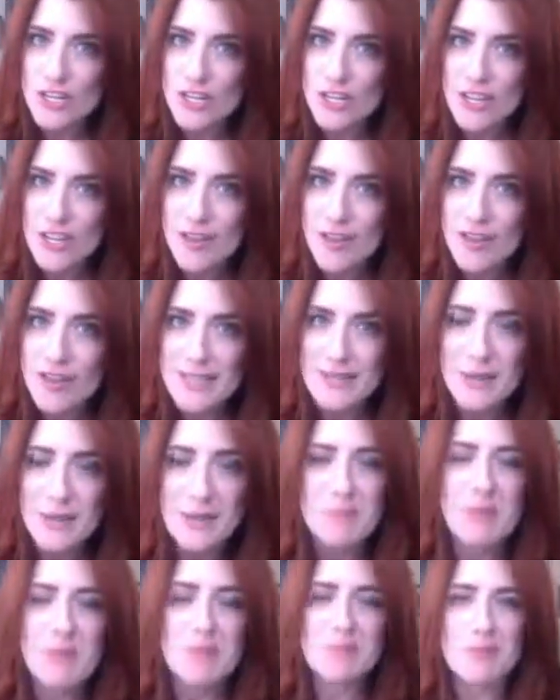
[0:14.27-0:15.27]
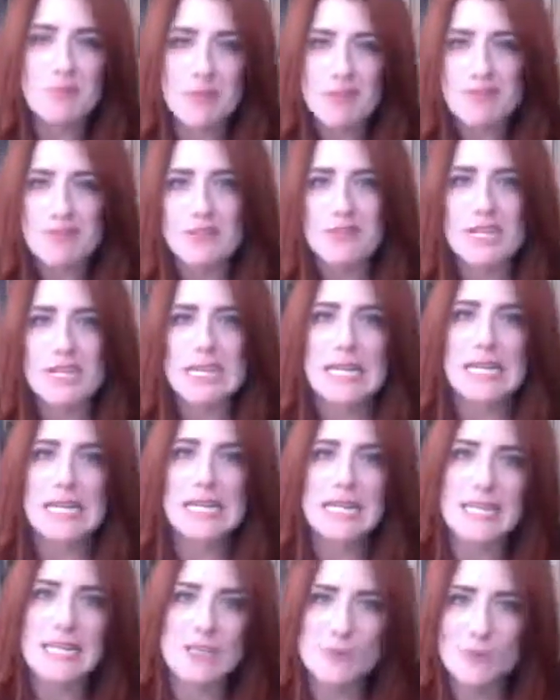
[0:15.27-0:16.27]
I talk about bravery
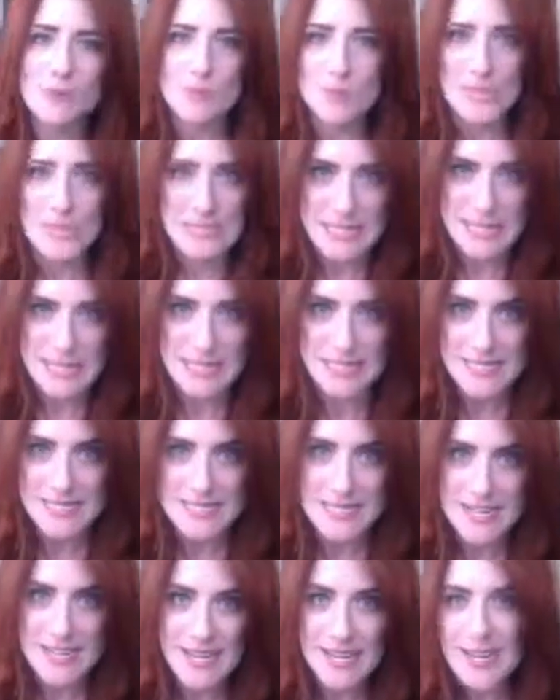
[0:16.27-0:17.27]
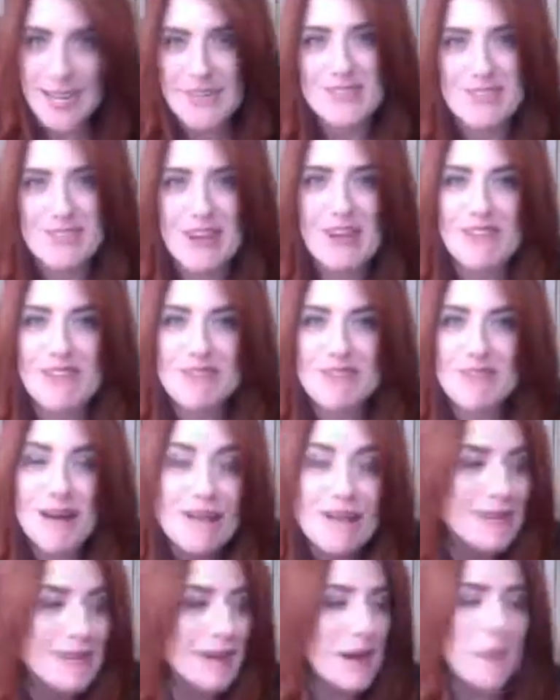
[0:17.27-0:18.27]
in business. So,
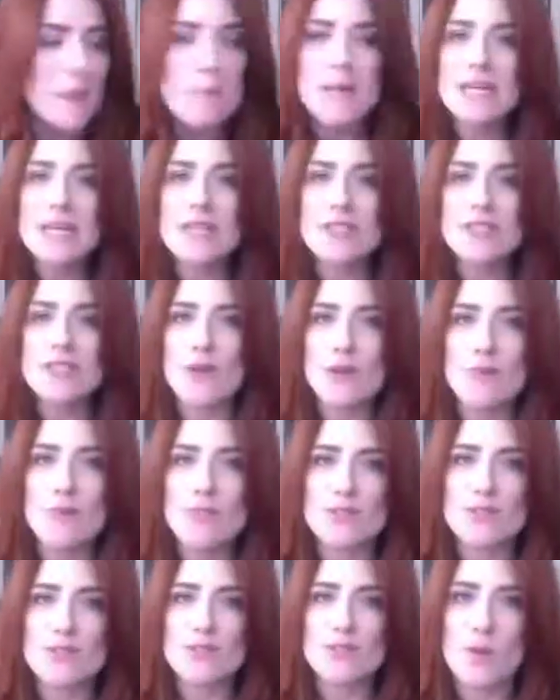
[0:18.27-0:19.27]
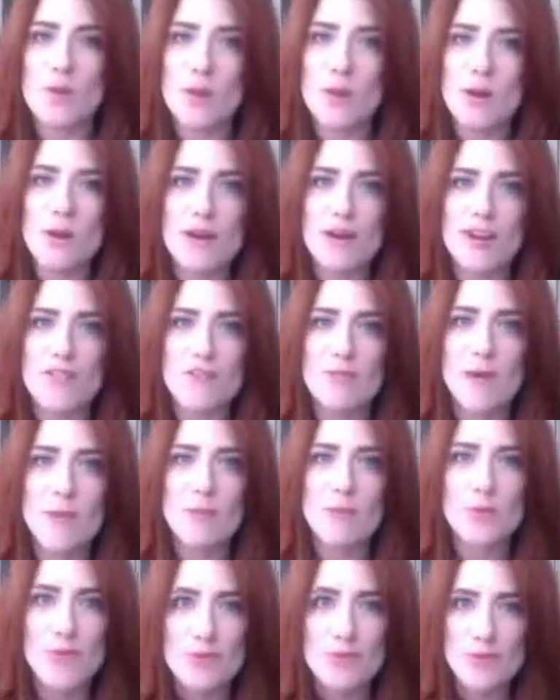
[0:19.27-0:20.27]
welcome to episode 4 of my
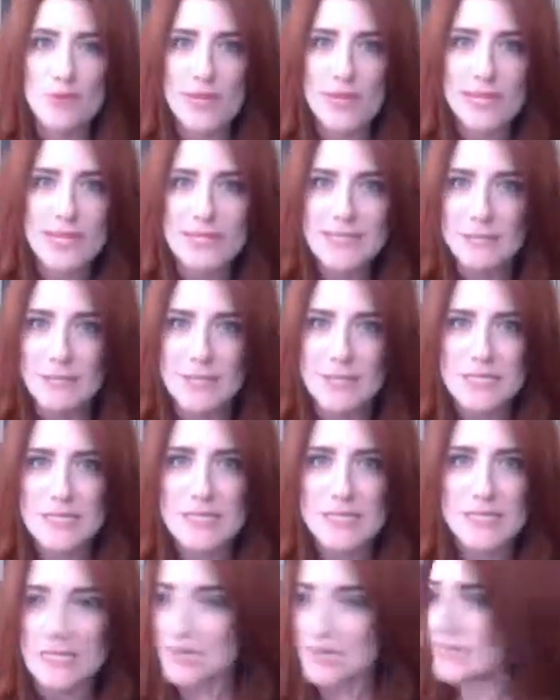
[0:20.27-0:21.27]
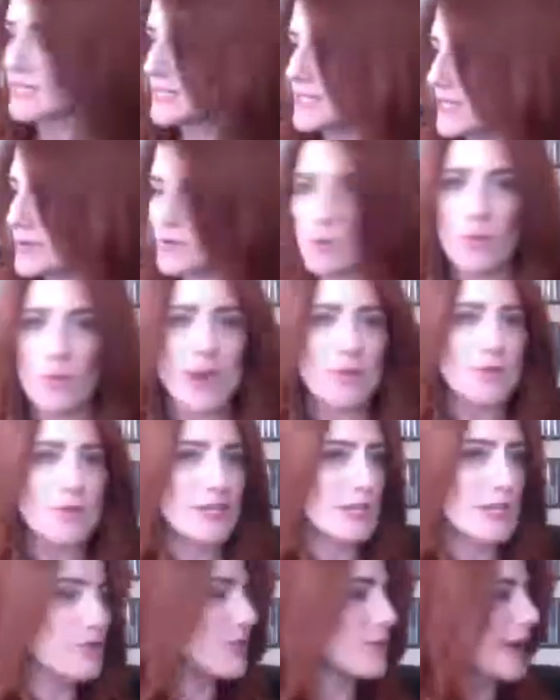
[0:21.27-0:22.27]
Bravery in Business series. I don't know why I'm
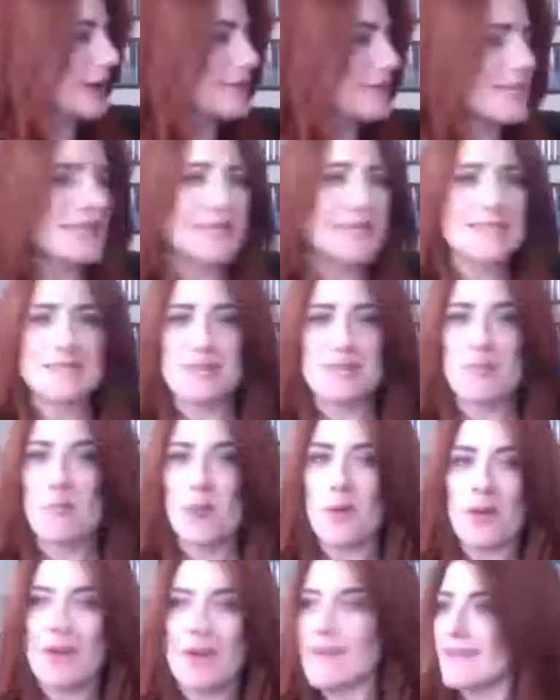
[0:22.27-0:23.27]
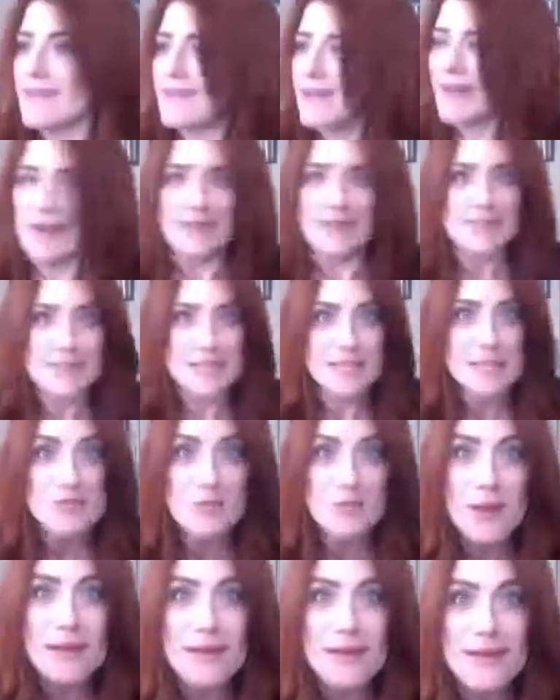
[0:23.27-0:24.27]
looking around like it's somewhere else. It's
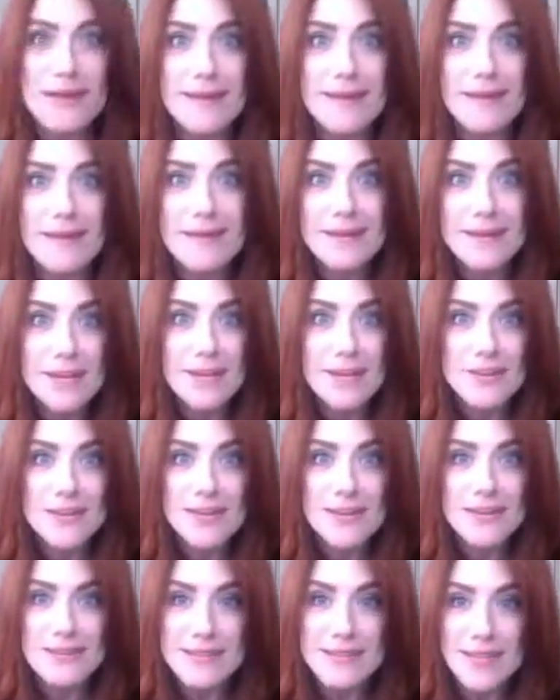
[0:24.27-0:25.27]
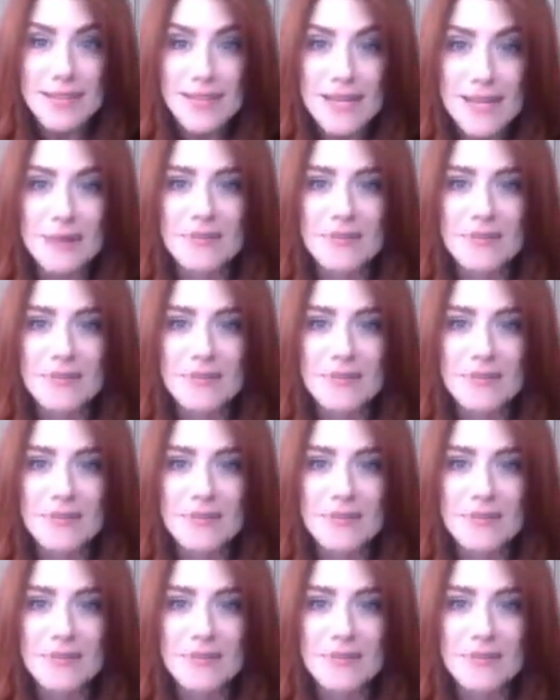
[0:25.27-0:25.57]
right here. Here it is. Hello.